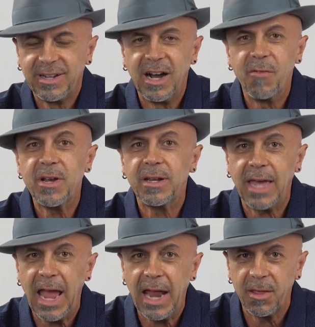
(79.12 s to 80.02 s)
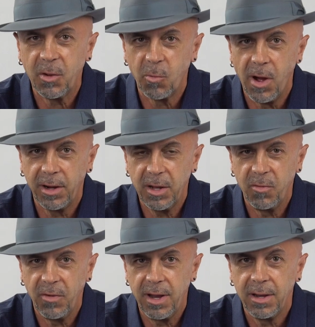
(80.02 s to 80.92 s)
coveted candy that Wonka
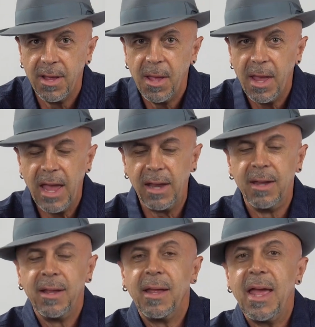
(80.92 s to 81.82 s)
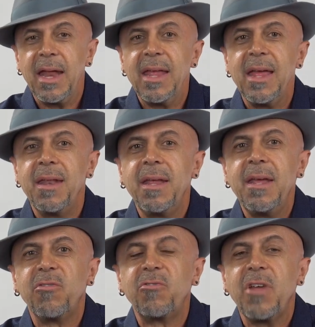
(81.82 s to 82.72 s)
invented. And
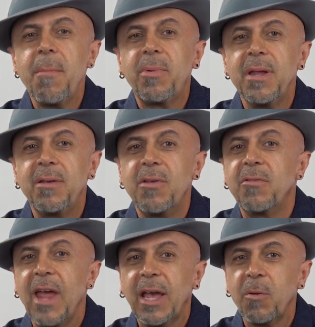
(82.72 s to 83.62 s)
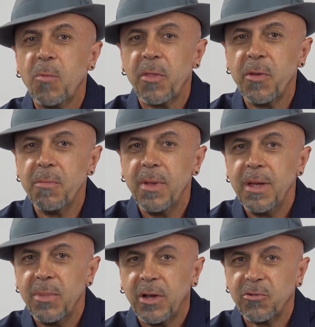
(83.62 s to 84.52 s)
he is tempted to take it with him
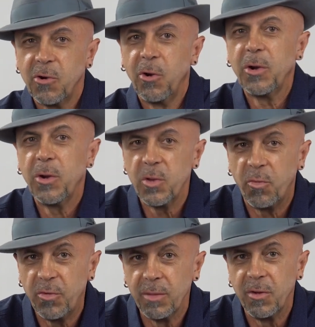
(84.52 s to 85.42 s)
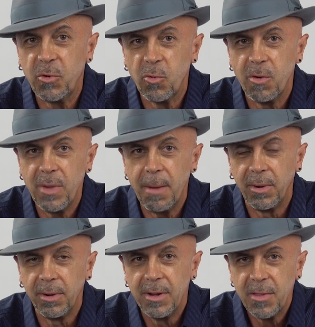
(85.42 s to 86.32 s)
because earlier in the film, if you
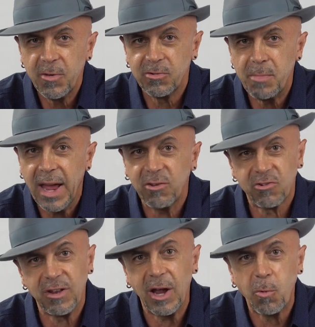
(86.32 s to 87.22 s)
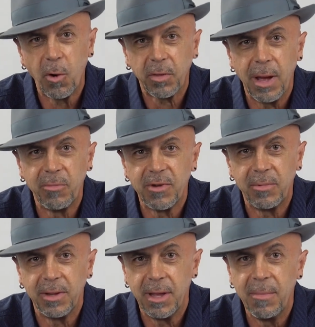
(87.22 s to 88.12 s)
remember, this man Slugworth comes
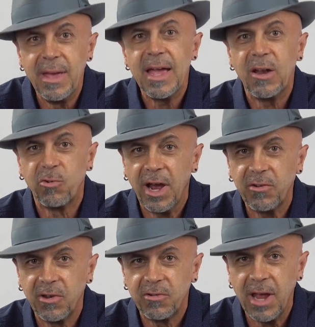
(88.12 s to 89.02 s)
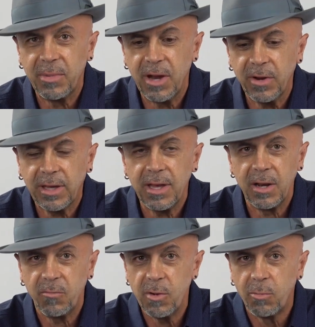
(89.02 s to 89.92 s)
up to them and tries to tempt every
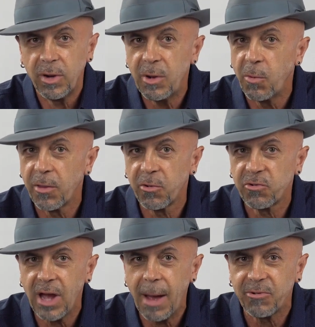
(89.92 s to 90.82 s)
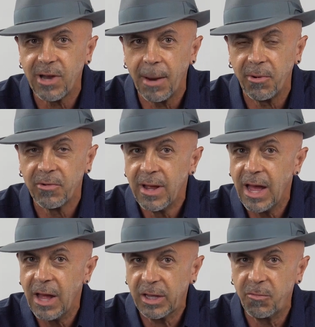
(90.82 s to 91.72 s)
kid. "If you bring me one of those Gobstoppers,
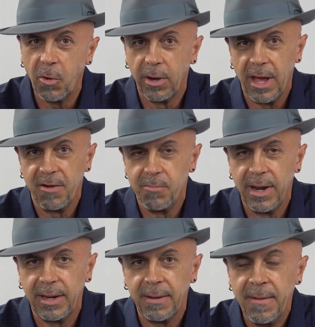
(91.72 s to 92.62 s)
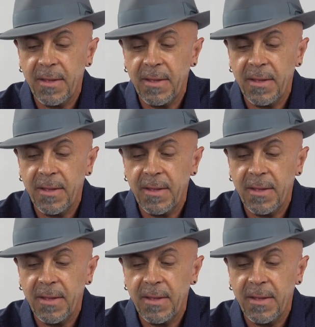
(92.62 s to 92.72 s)
I'll give you a lot of money."